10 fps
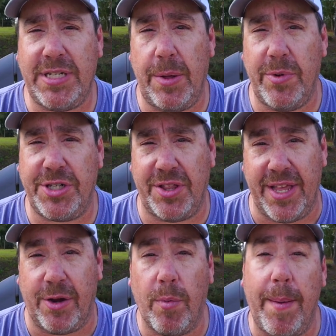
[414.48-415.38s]
and tell me what you
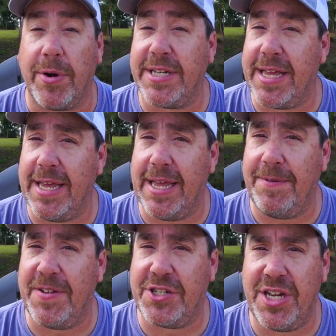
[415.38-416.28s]
think. Remember, take a
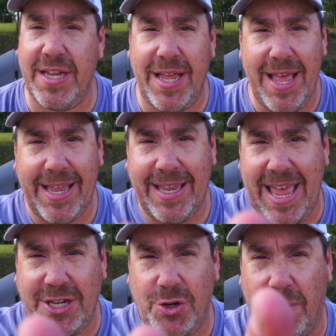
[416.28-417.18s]
kid fishing,
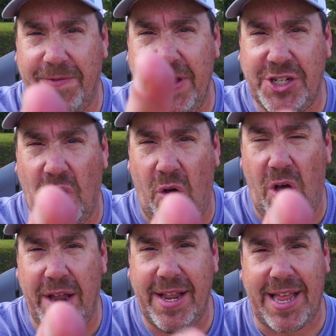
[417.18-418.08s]
get your fish
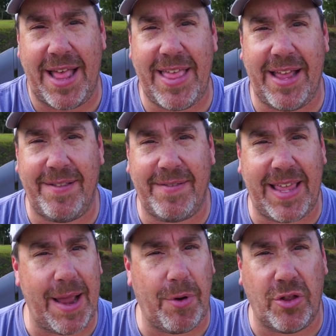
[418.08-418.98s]
on. God, that
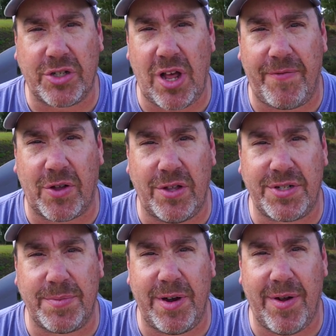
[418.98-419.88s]
camera looks awful
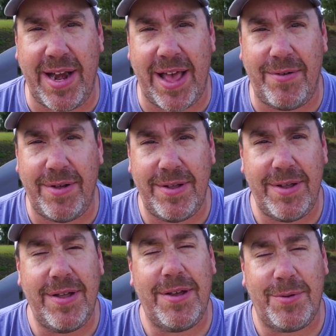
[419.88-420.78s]
close to me right now.
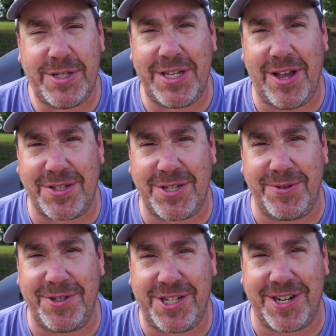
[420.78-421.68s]
We'll see y'all
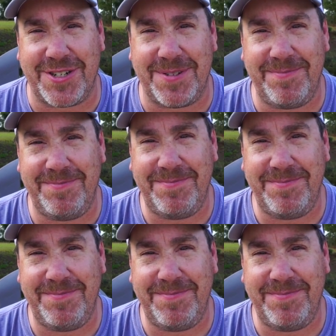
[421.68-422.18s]
soon. Cheers.